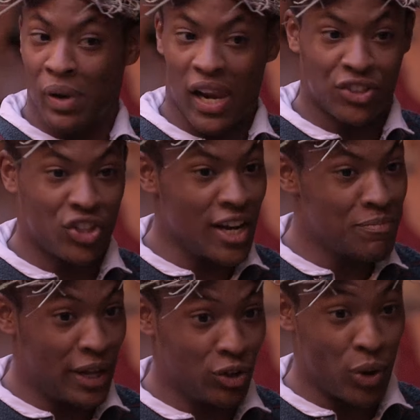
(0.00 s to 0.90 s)
blushing
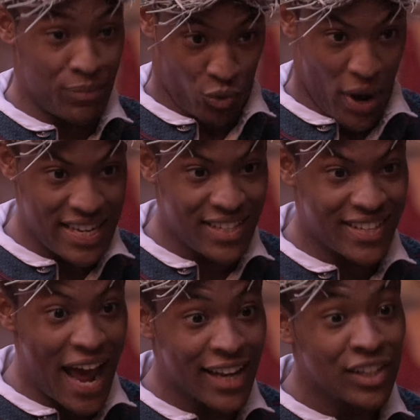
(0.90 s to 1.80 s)
pilgrims ready
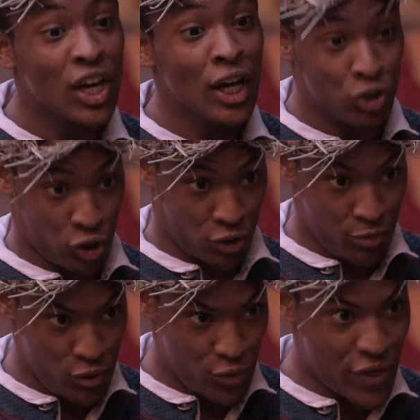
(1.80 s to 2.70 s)
stand to
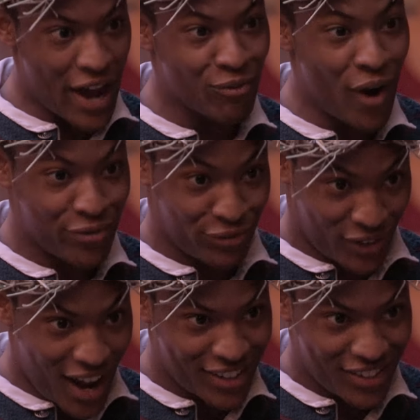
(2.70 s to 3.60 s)
smooth that rough
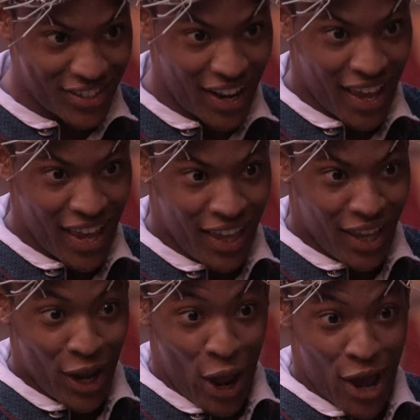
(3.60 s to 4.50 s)
touch
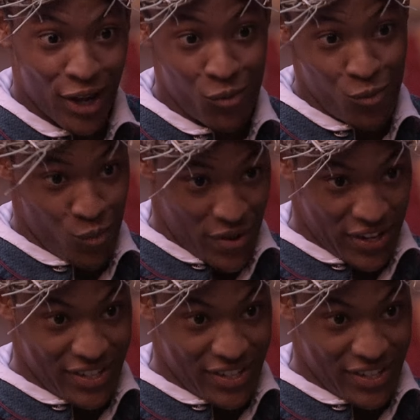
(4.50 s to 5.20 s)
with